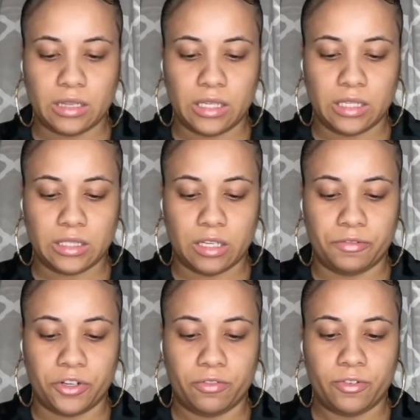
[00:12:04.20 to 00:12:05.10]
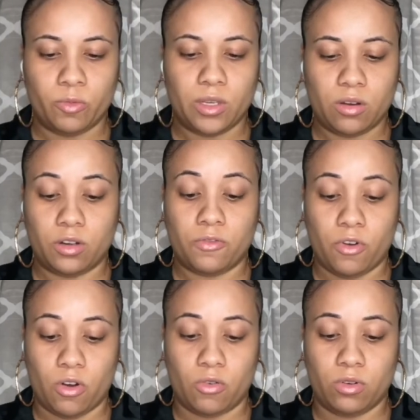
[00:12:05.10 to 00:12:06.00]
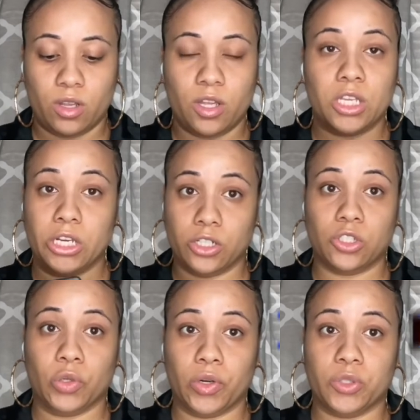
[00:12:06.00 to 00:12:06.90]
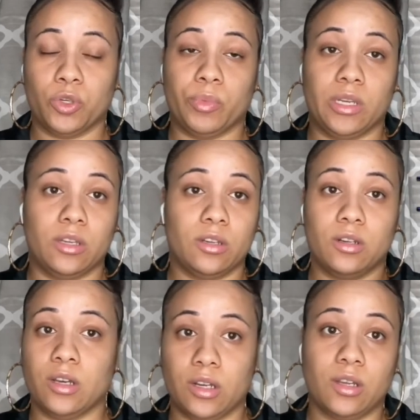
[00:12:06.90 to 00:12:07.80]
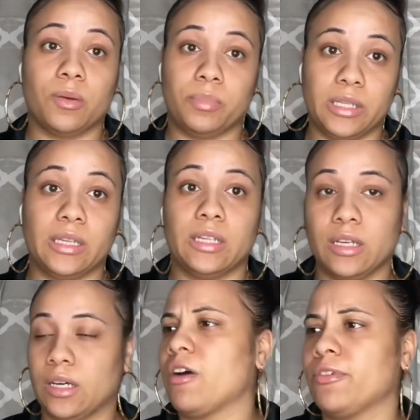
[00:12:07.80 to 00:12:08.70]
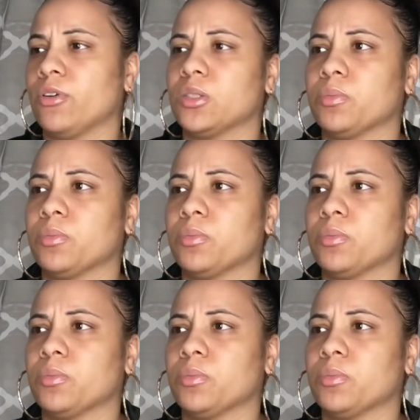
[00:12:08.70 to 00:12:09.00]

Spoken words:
least, if you're filming on a phone, your storage will be done, completely done. My phone is